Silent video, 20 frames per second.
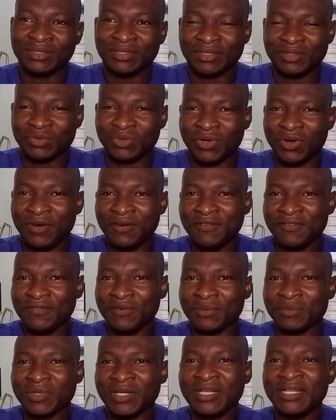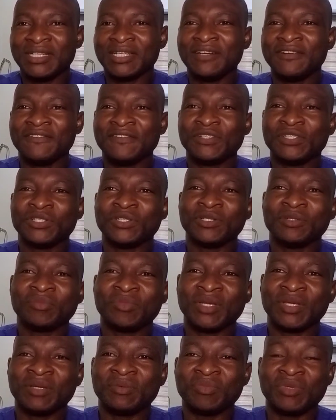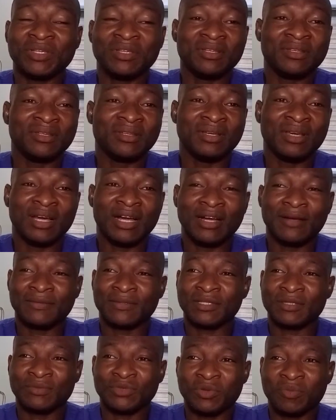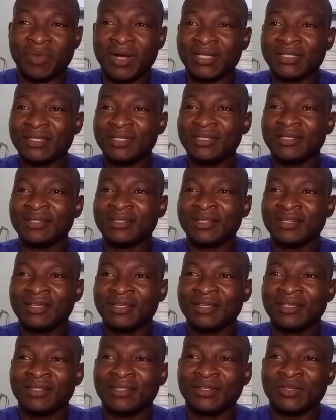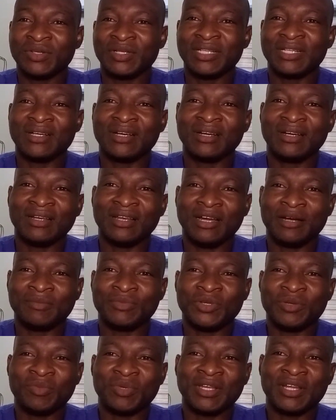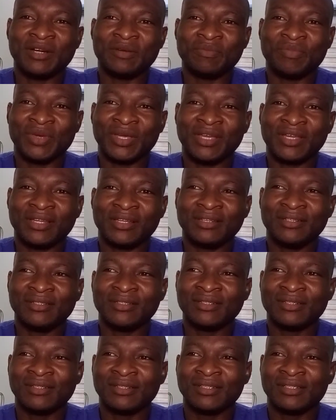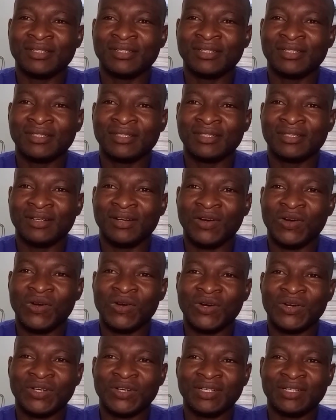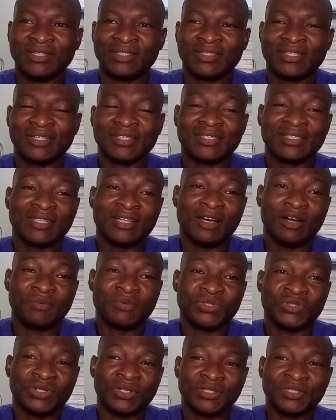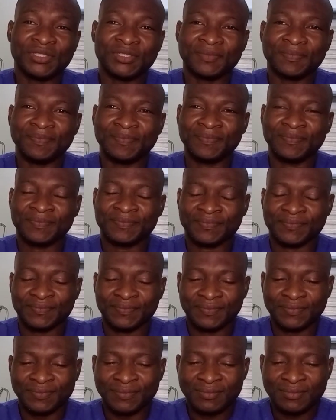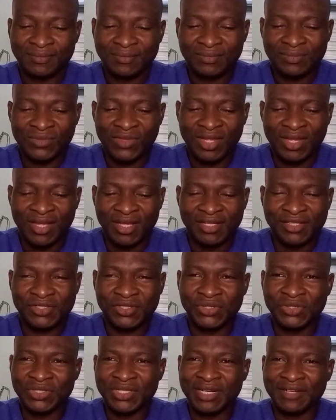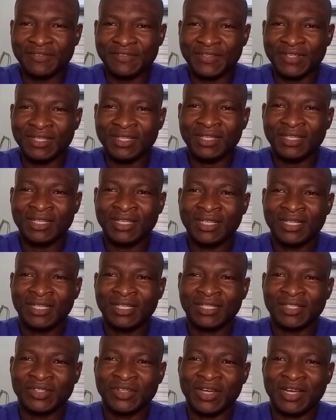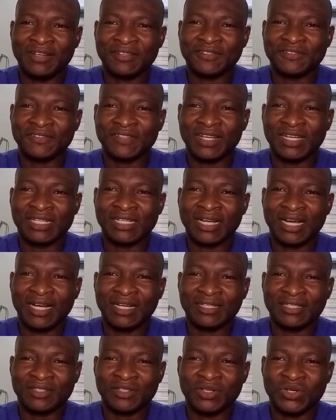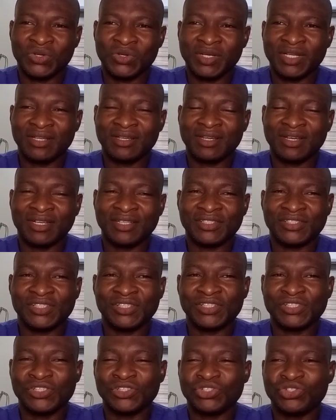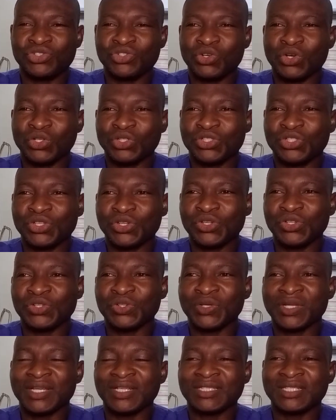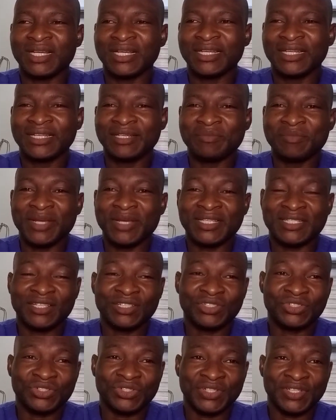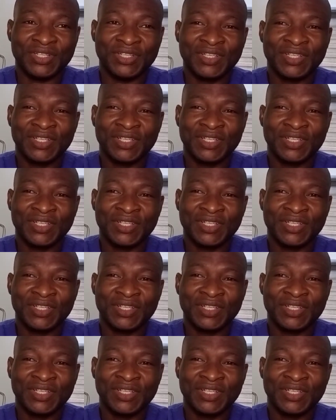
it's come from. Clinical feature may be asymptomatic, colical abdominal pain, or intestinal obstruction. In sonography, you have an anechoic cystic structure located in the mesentery,